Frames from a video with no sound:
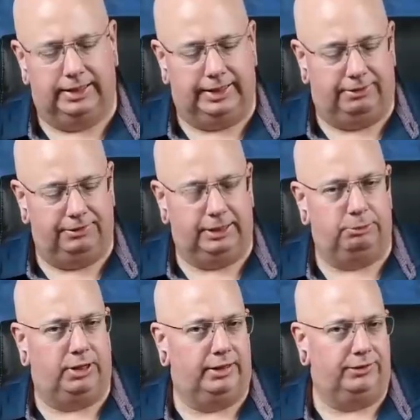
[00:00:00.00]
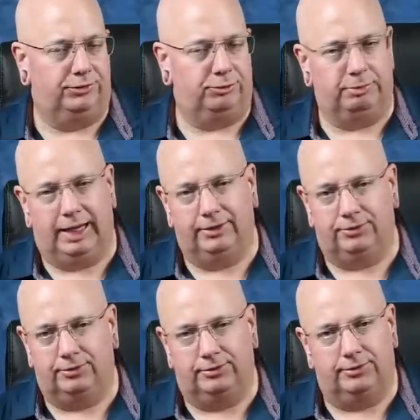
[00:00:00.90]
and heavenly bodies or
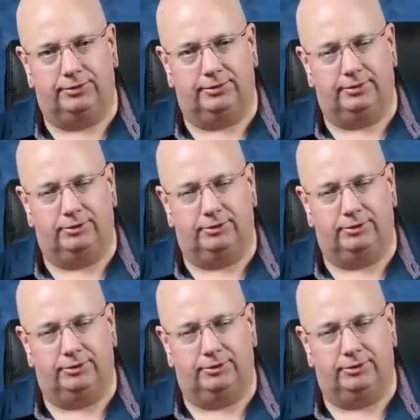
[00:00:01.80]
masses